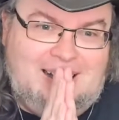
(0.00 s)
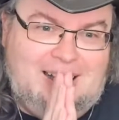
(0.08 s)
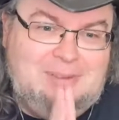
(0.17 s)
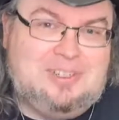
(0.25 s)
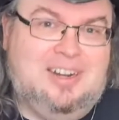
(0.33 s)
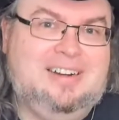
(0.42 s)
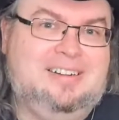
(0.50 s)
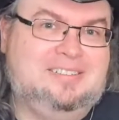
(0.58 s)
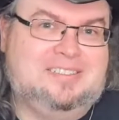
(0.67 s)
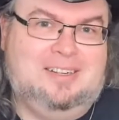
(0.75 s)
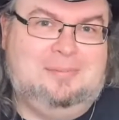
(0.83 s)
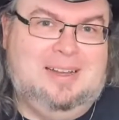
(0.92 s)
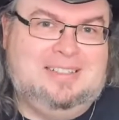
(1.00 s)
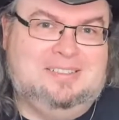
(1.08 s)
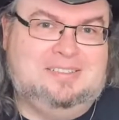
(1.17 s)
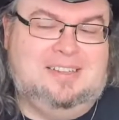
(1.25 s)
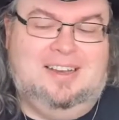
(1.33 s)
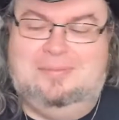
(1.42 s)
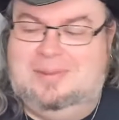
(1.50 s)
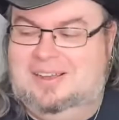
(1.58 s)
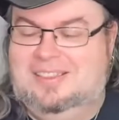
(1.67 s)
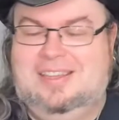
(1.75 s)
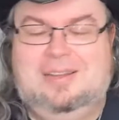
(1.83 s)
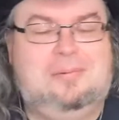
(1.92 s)
I'm trying to decide where to start, but I
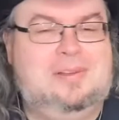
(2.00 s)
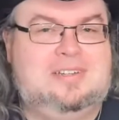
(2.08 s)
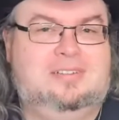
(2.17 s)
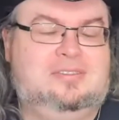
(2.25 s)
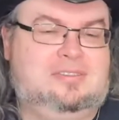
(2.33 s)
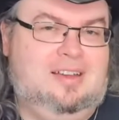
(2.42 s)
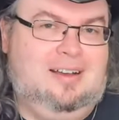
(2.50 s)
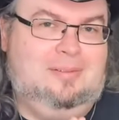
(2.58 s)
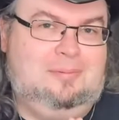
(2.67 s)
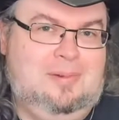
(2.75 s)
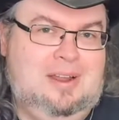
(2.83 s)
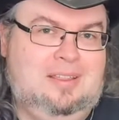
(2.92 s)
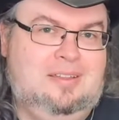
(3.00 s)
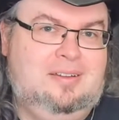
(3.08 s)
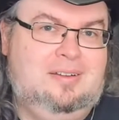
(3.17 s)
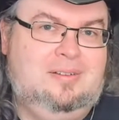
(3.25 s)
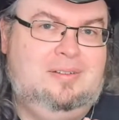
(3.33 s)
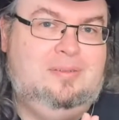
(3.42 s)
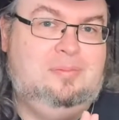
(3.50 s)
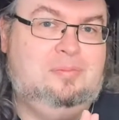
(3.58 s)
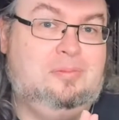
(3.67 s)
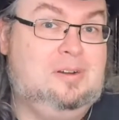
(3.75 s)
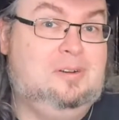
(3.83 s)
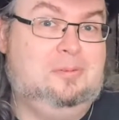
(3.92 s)
think we should start with
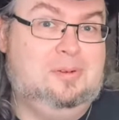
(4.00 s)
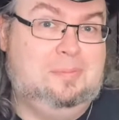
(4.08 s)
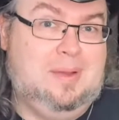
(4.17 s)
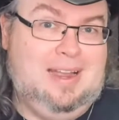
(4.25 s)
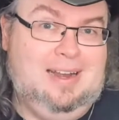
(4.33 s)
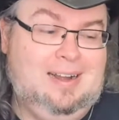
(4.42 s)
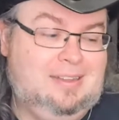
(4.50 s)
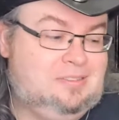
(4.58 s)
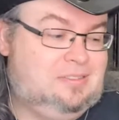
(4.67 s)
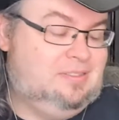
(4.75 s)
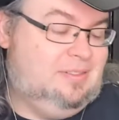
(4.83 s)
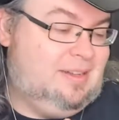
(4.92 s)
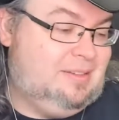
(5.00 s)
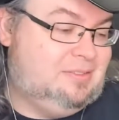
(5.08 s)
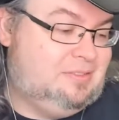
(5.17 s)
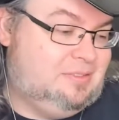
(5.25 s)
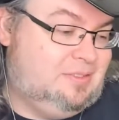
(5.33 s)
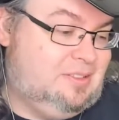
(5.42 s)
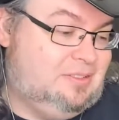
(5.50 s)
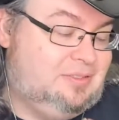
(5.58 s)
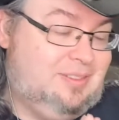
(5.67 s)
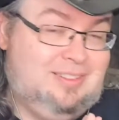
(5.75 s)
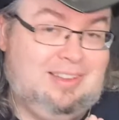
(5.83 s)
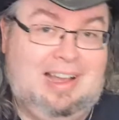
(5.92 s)
Brindlewood Bay. Let's
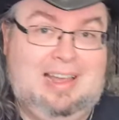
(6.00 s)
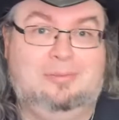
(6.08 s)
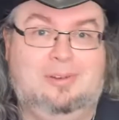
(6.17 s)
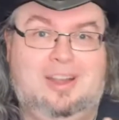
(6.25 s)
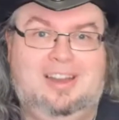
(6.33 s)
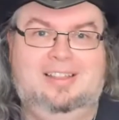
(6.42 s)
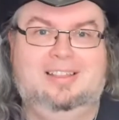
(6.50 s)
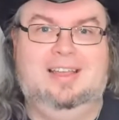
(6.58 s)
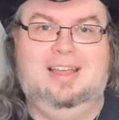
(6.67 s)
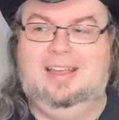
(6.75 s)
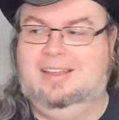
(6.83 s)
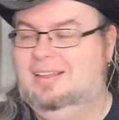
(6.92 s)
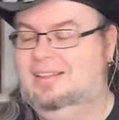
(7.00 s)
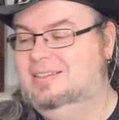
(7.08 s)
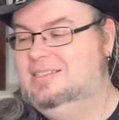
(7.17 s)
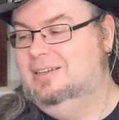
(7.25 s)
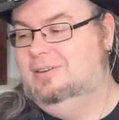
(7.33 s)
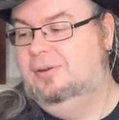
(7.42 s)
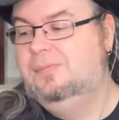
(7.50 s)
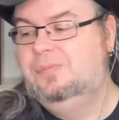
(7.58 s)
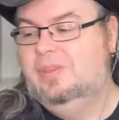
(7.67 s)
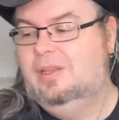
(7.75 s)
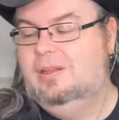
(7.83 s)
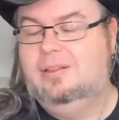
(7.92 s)
just dive right in there into
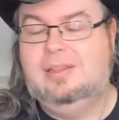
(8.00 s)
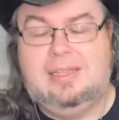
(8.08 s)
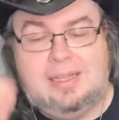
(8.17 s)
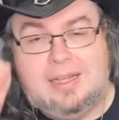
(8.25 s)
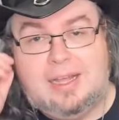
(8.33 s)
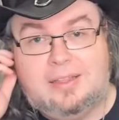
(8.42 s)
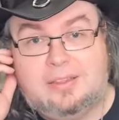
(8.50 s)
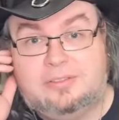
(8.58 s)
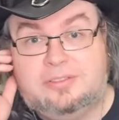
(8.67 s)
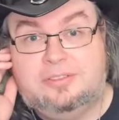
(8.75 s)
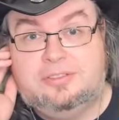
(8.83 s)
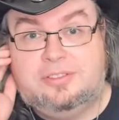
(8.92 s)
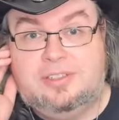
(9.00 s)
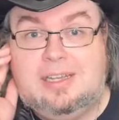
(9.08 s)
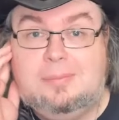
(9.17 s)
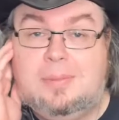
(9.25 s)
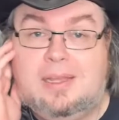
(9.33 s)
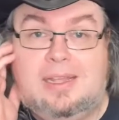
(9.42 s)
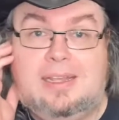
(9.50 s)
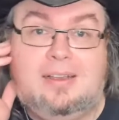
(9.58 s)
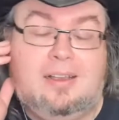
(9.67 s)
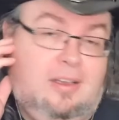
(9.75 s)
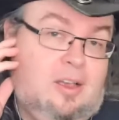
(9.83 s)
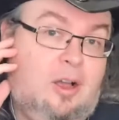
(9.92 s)
the sleepy
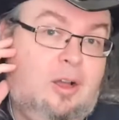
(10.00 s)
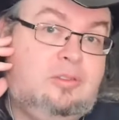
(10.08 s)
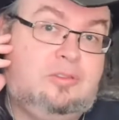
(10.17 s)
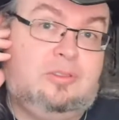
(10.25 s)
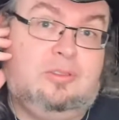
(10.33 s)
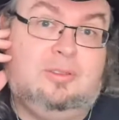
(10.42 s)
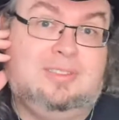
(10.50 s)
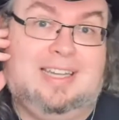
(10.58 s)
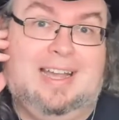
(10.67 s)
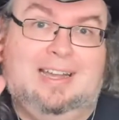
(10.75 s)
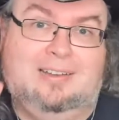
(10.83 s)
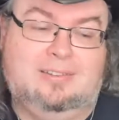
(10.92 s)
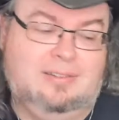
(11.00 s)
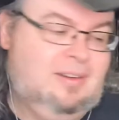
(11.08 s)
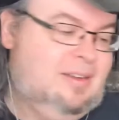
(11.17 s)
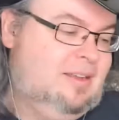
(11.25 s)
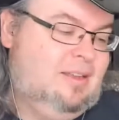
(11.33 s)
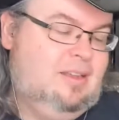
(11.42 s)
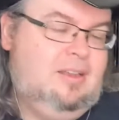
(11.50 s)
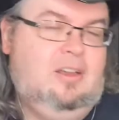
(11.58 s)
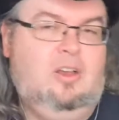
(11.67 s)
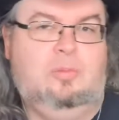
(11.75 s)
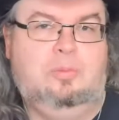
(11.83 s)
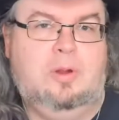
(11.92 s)
coastal town
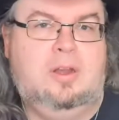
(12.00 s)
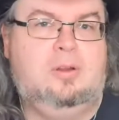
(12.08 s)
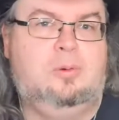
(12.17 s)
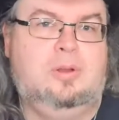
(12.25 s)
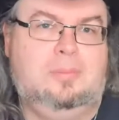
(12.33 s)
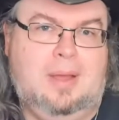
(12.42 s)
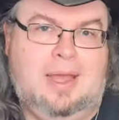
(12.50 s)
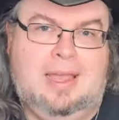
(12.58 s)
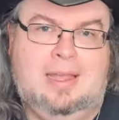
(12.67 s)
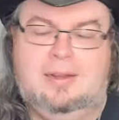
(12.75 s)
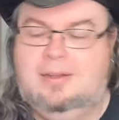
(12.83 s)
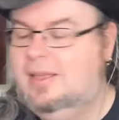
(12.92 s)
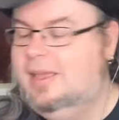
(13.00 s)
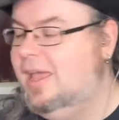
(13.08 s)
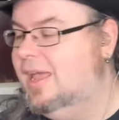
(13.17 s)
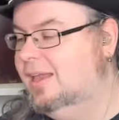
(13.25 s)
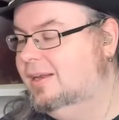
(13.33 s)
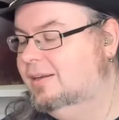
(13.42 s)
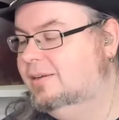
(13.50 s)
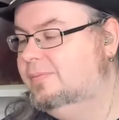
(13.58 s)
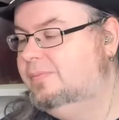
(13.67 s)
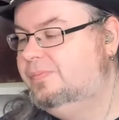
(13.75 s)
of Brindlewood Bay in